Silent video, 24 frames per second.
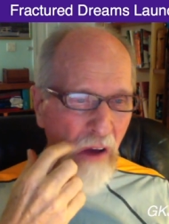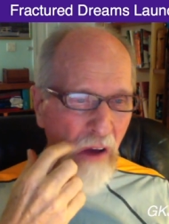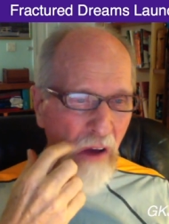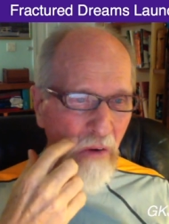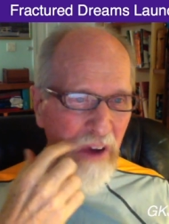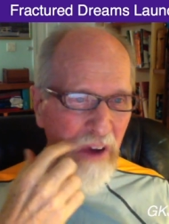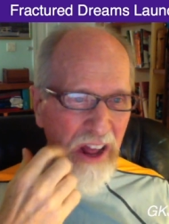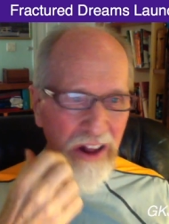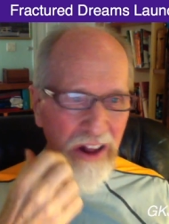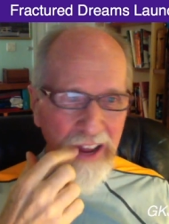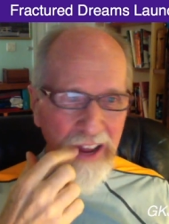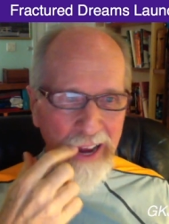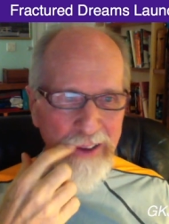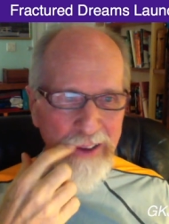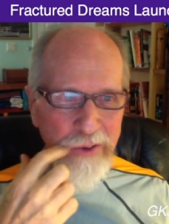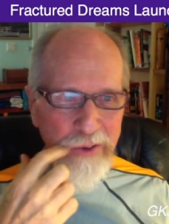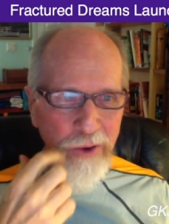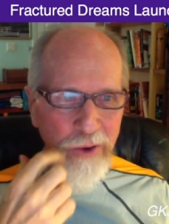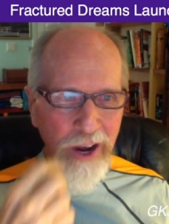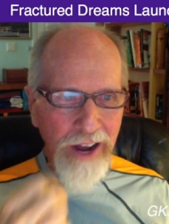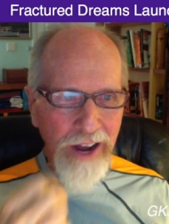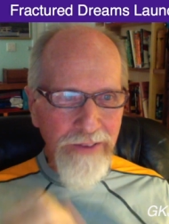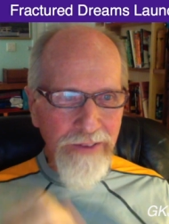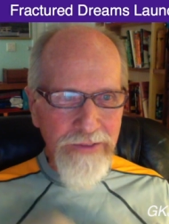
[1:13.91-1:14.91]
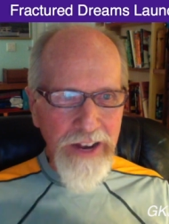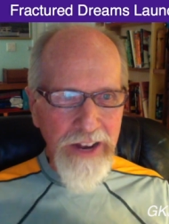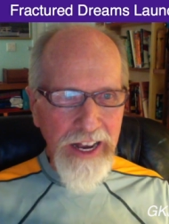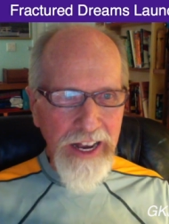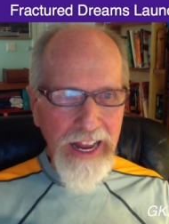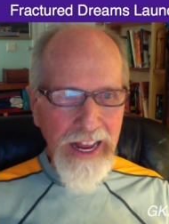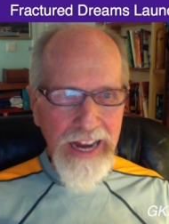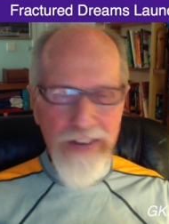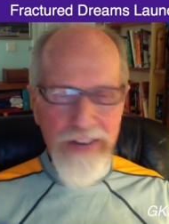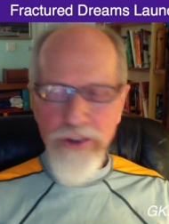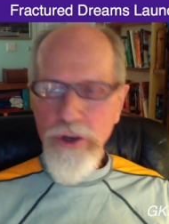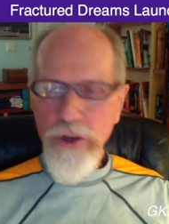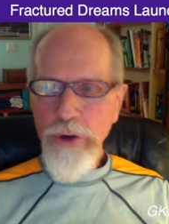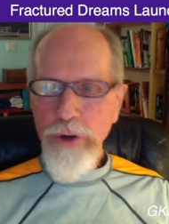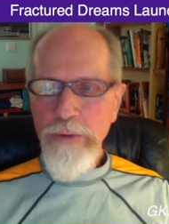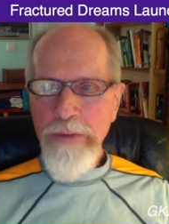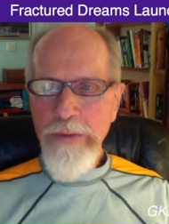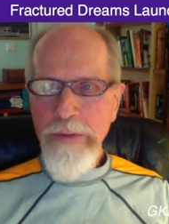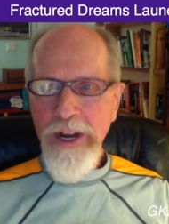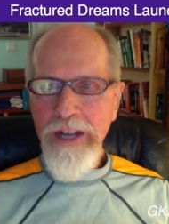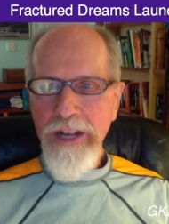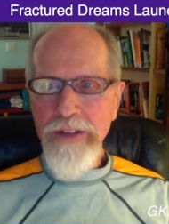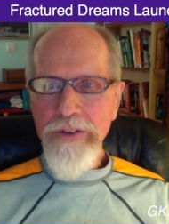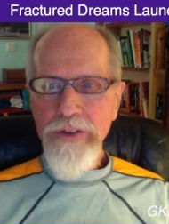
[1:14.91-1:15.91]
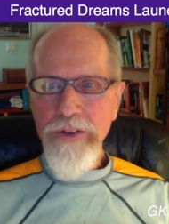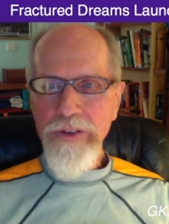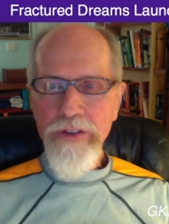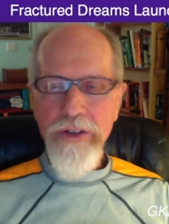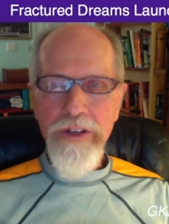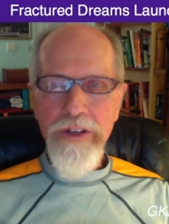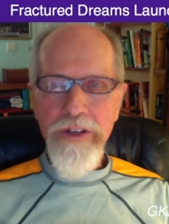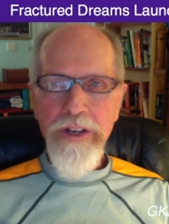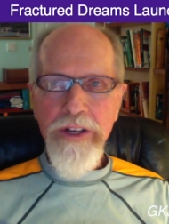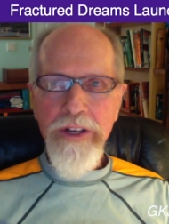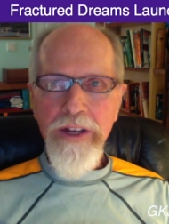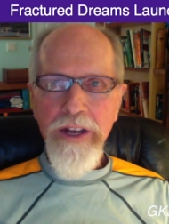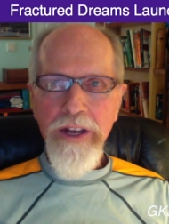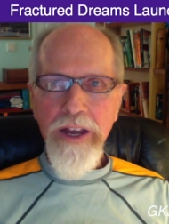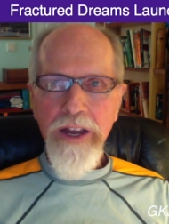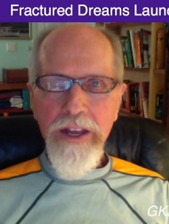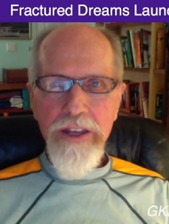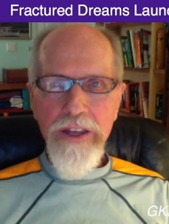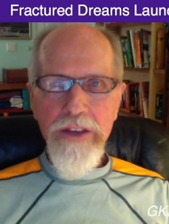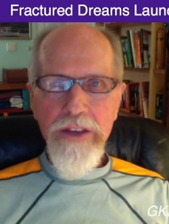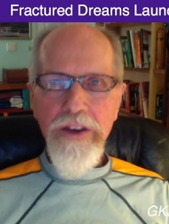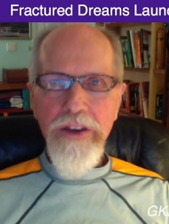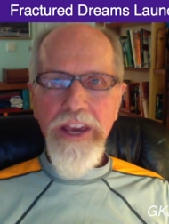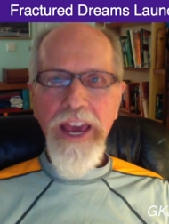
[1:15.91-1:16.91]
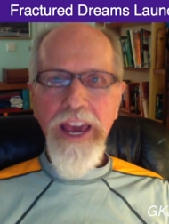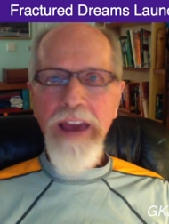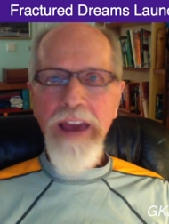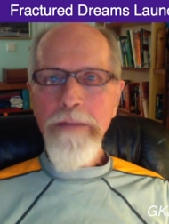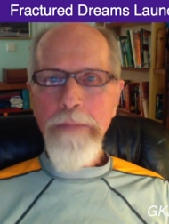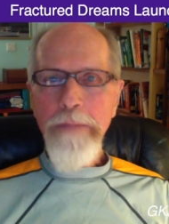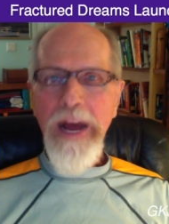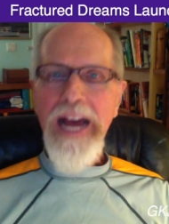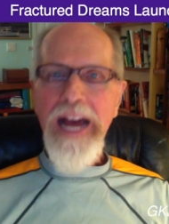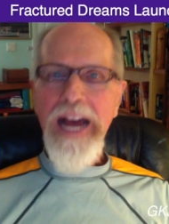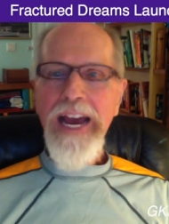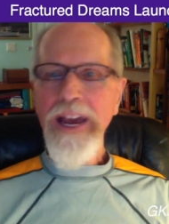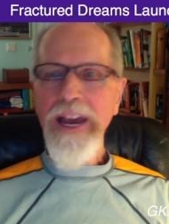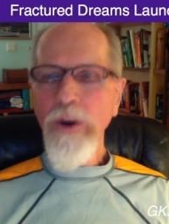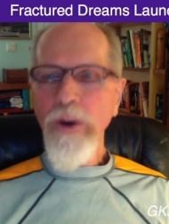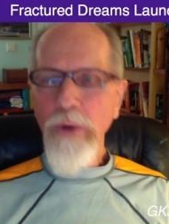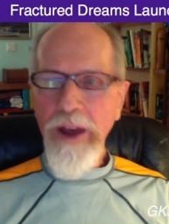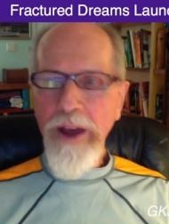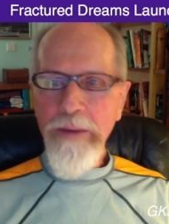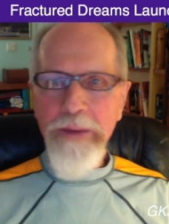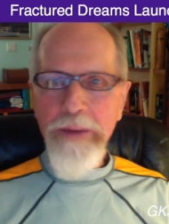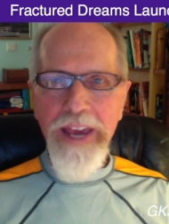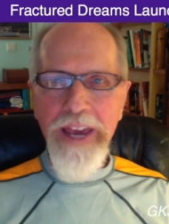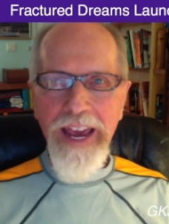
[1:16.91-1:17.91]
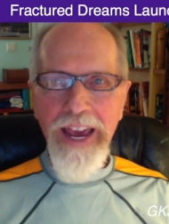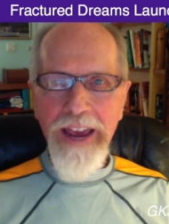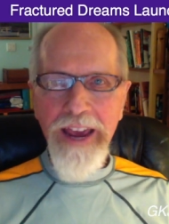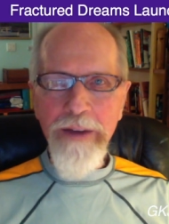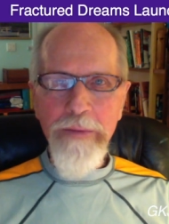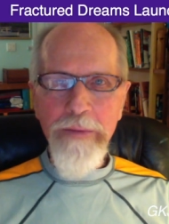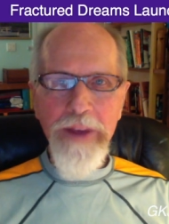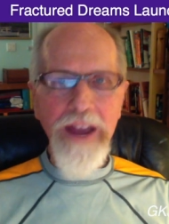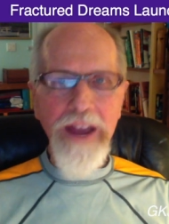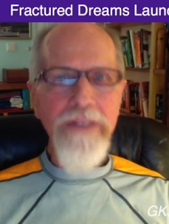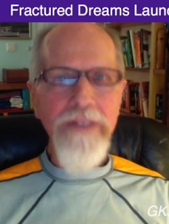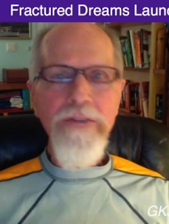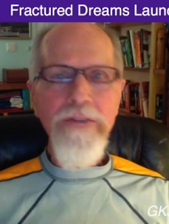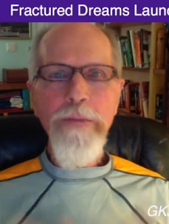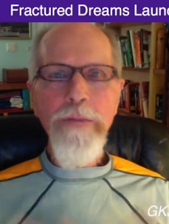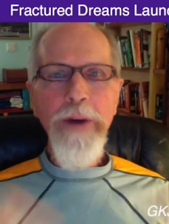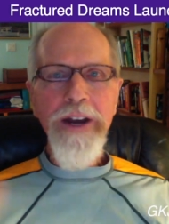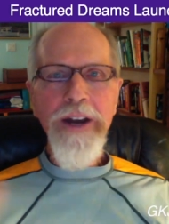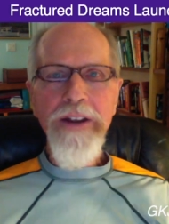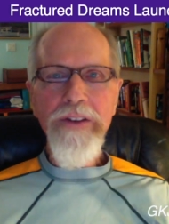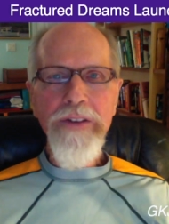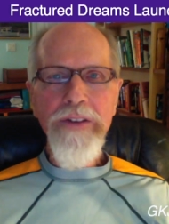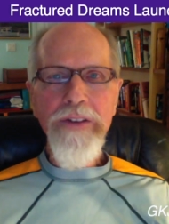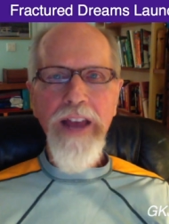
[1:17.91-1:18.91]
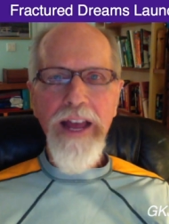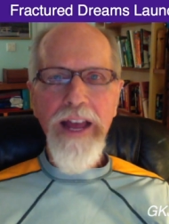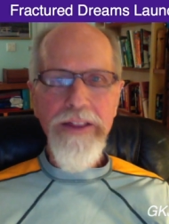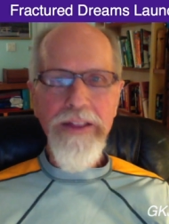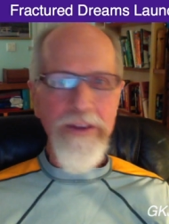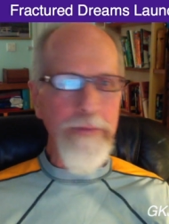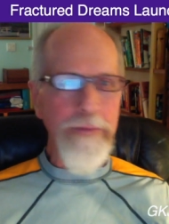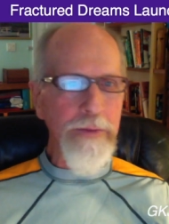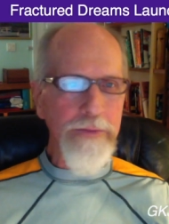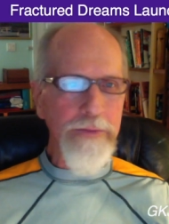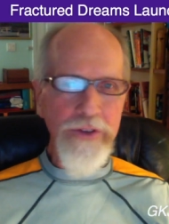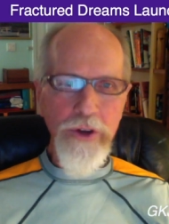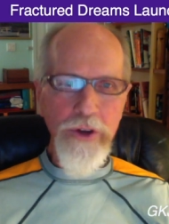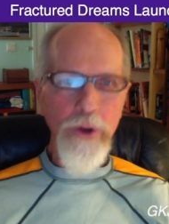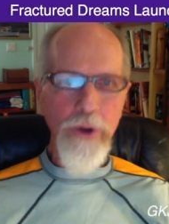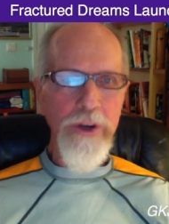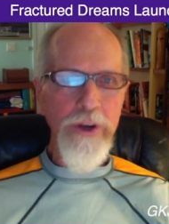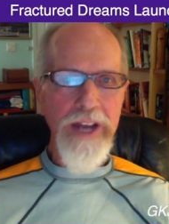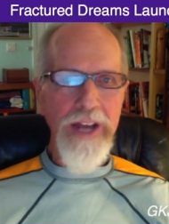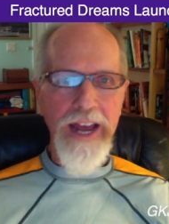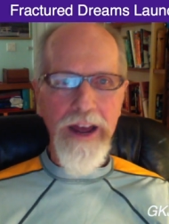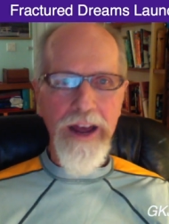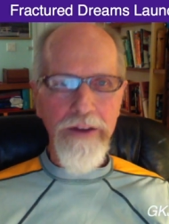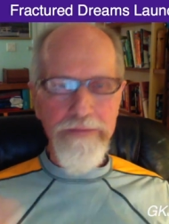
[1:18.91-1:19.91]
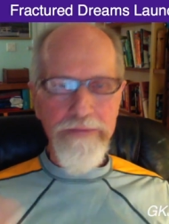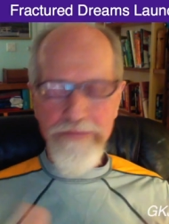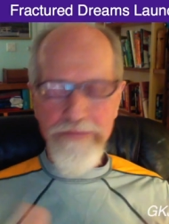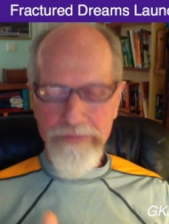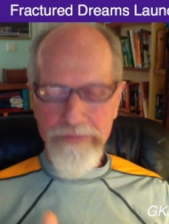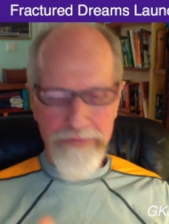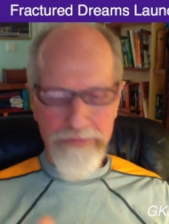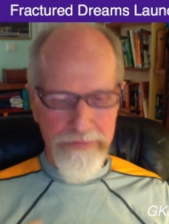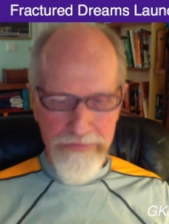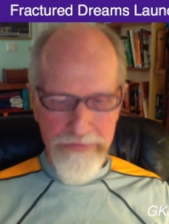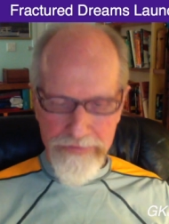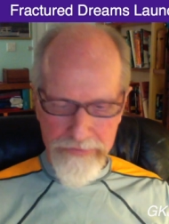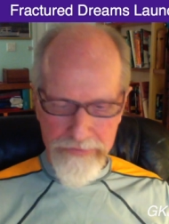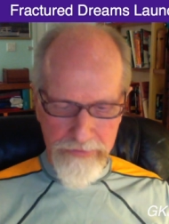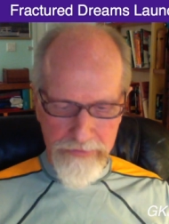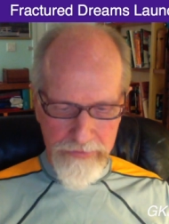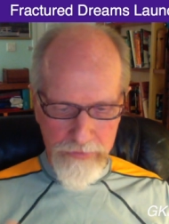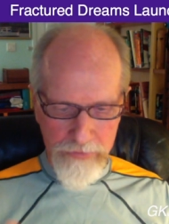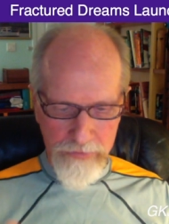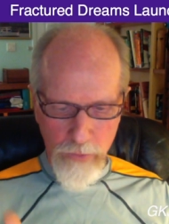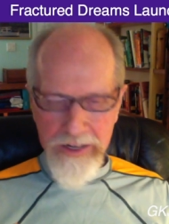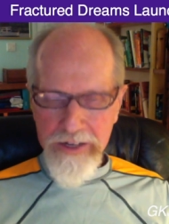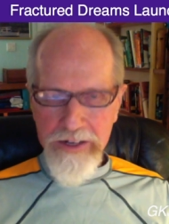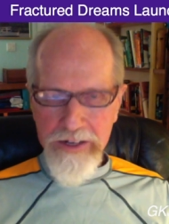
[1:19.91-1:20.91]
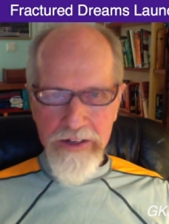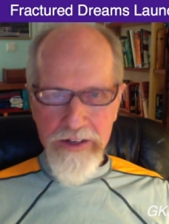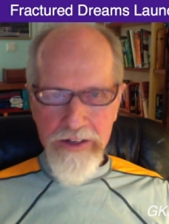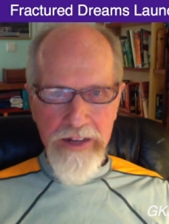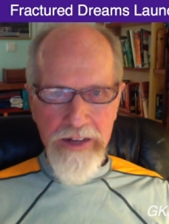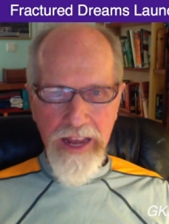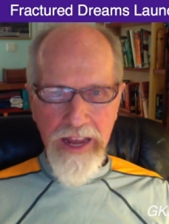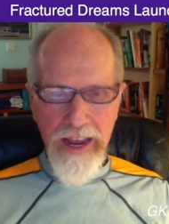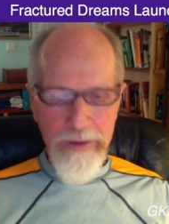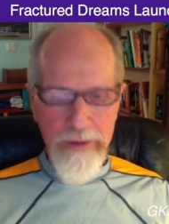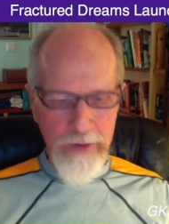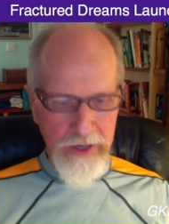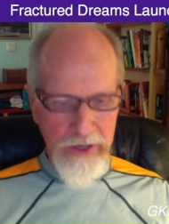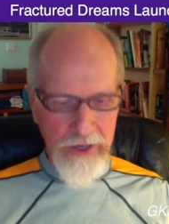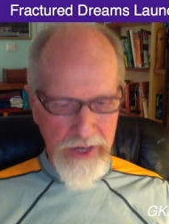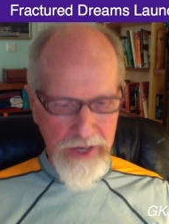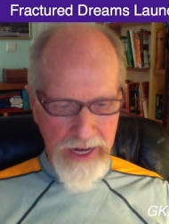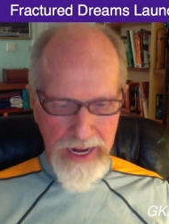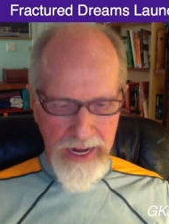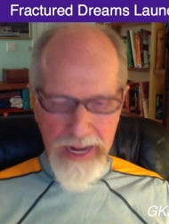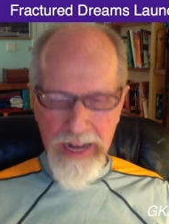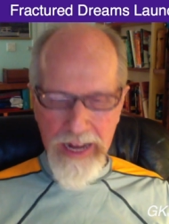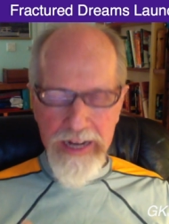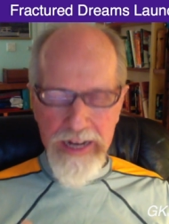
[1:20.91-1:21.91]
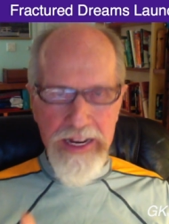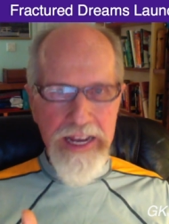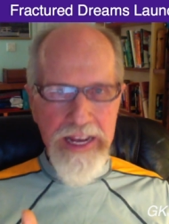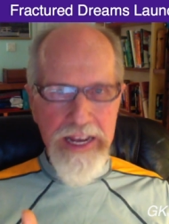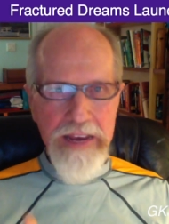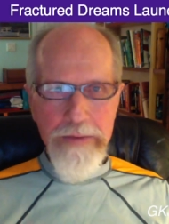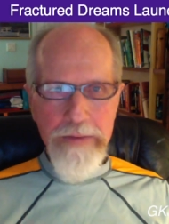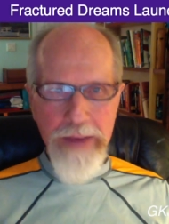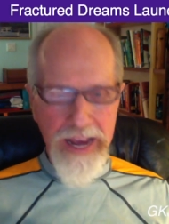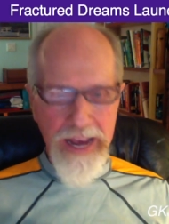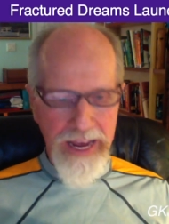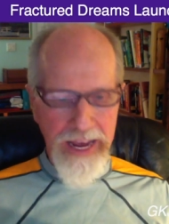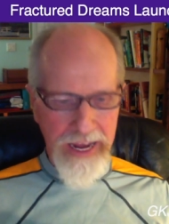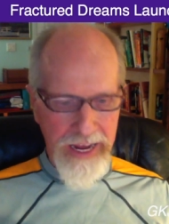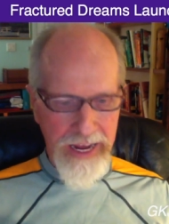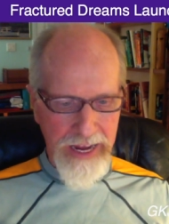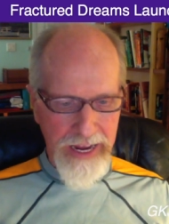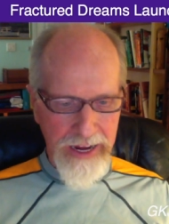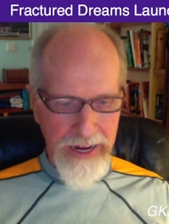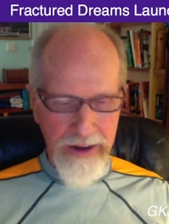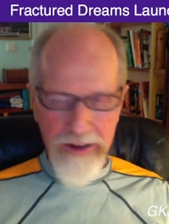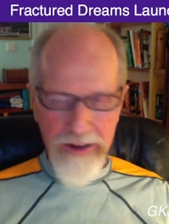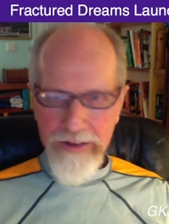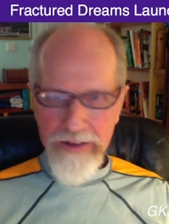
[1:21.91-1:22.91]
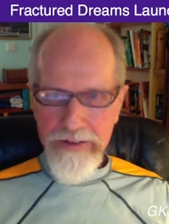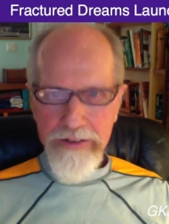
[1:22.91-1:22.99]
well, guess what? In the last 2 months, you can't buy a webcam. Everybody's got them sold out. Amazon, eBay,